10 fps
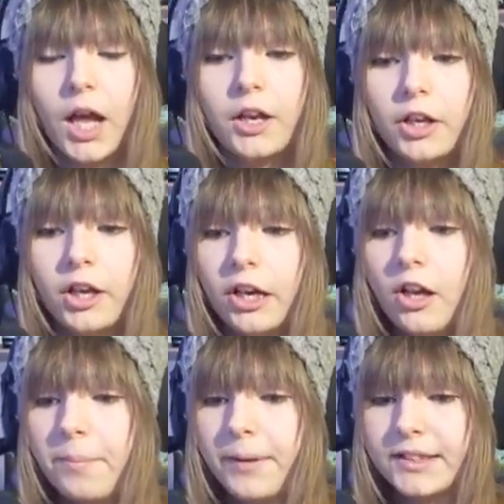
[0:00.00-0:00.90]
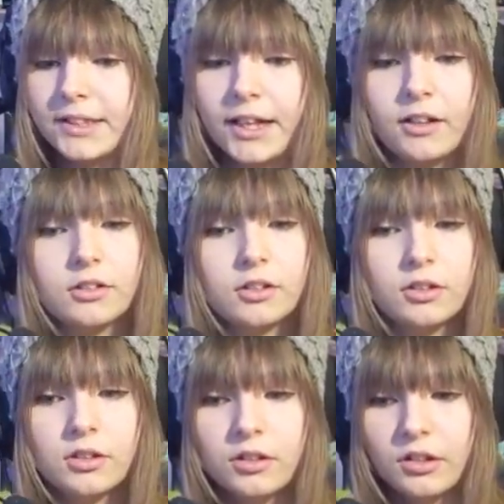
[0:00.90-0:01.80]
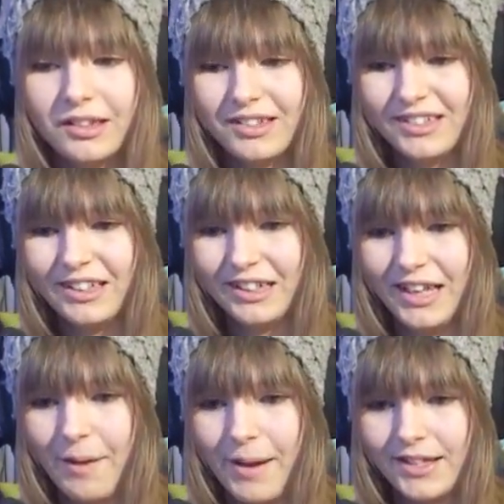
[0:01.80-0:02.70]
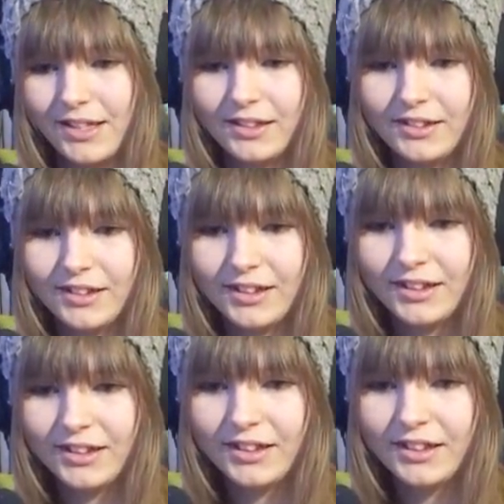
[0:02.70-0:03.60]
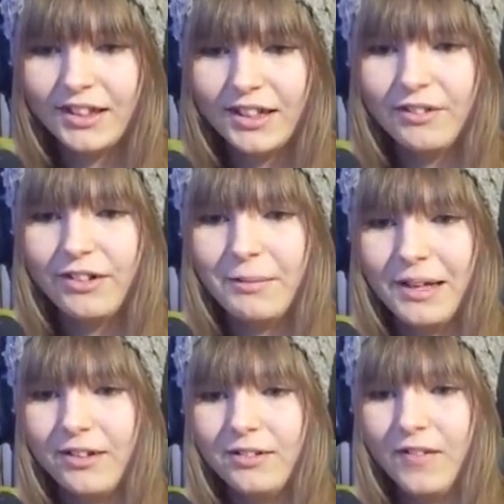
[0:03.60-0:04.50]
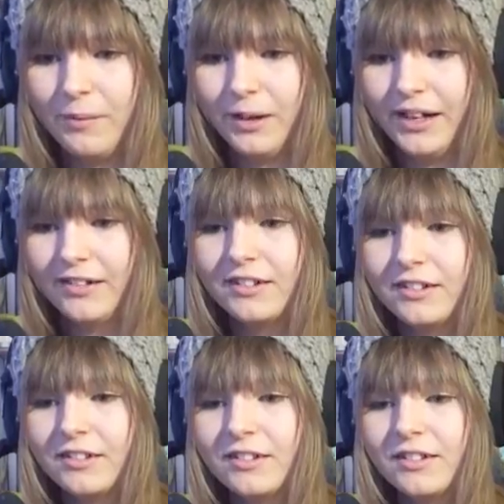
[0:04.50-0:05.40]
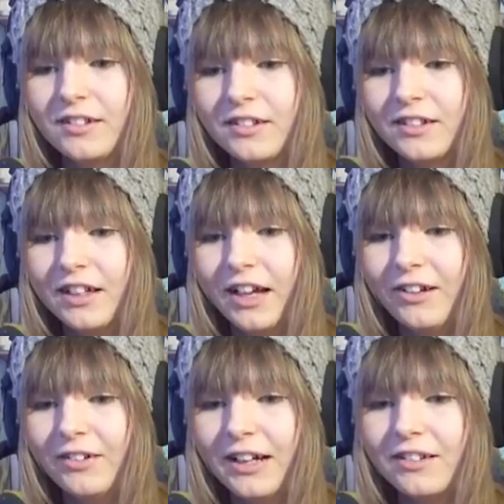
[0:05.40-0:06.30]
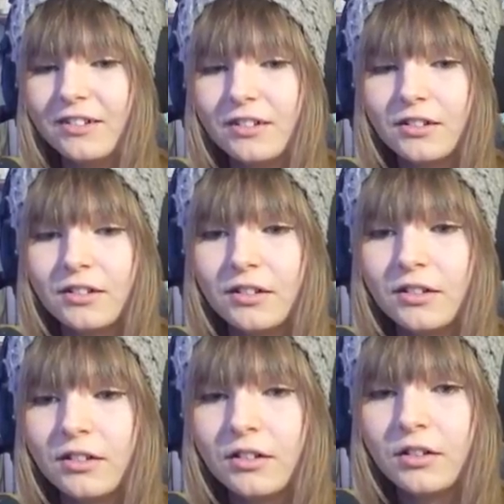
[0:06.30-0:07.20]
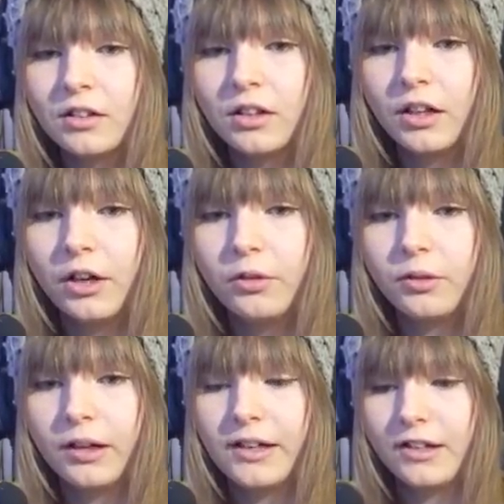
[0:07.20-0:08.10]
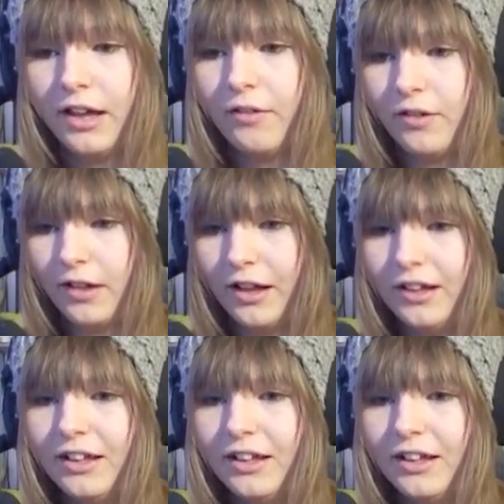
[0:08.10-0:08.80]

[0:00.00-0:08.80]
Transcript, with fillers: No, they're not better. God damn it. Would have been cool if they were. Oh well. Oh, I need to get rid of that.